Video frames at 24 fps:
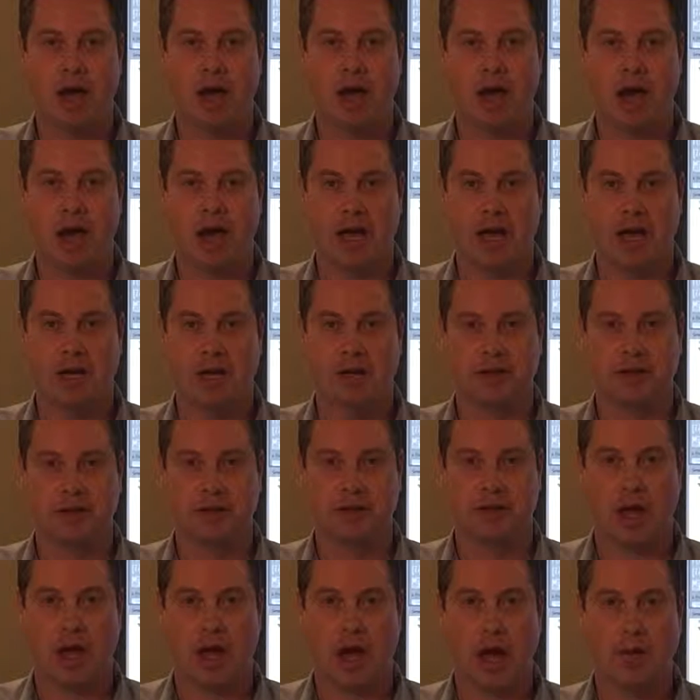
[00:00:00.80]
Hi,
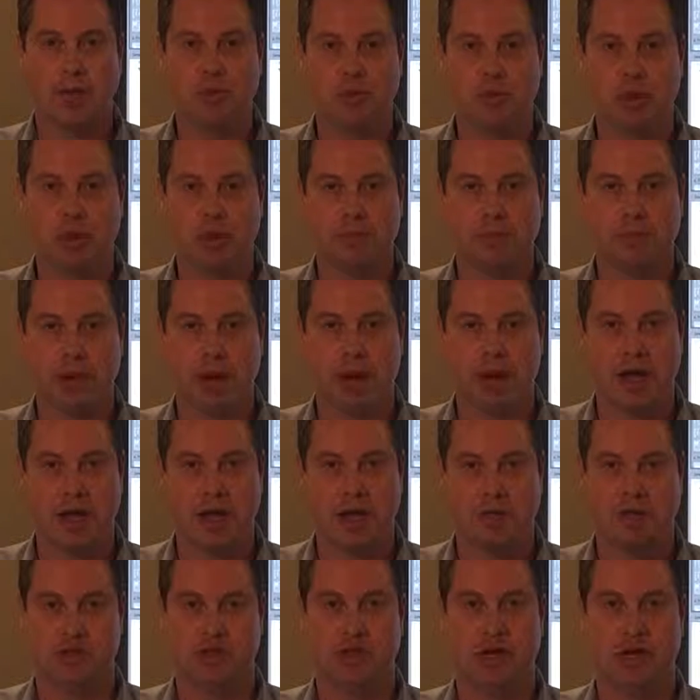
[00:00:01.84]
I'm Nolan
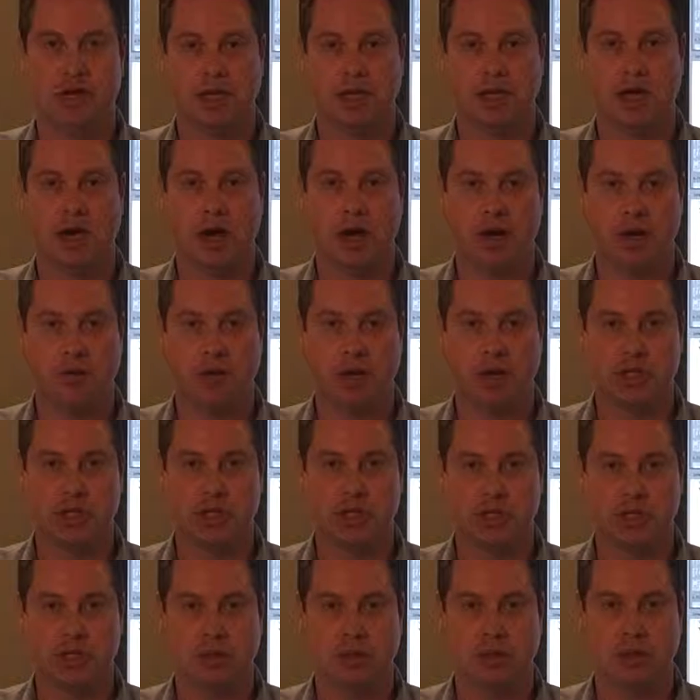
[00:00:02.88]
Pratt of Shelley
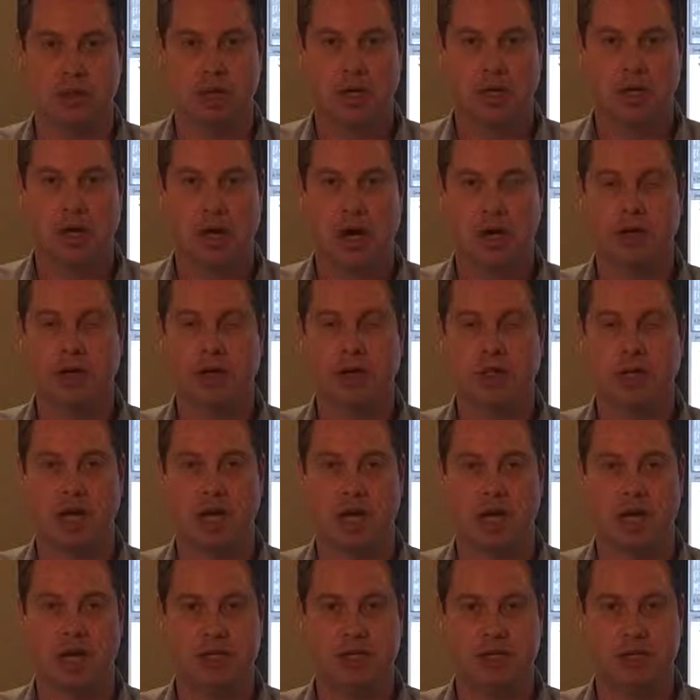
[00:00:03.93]
Automation, Cognex
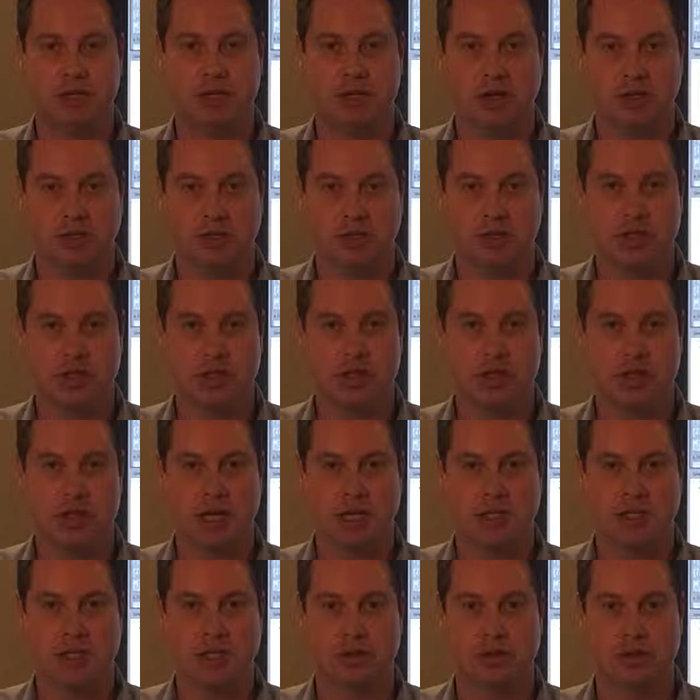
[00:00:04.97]
ID and Vision
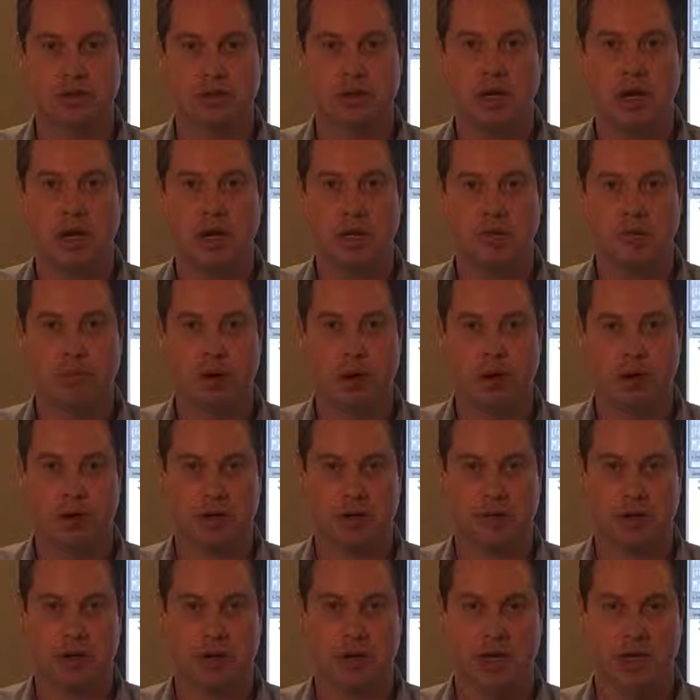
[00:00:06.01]
Sensor
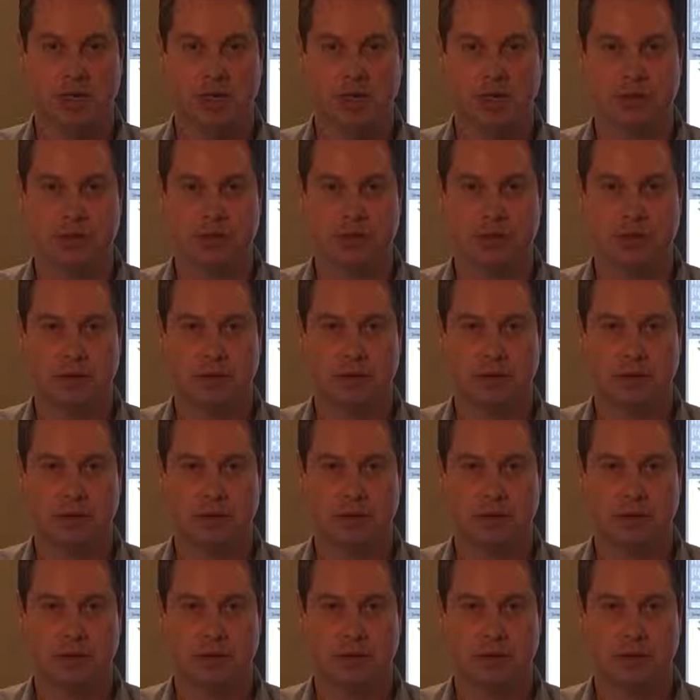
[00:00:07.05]
Product Manager.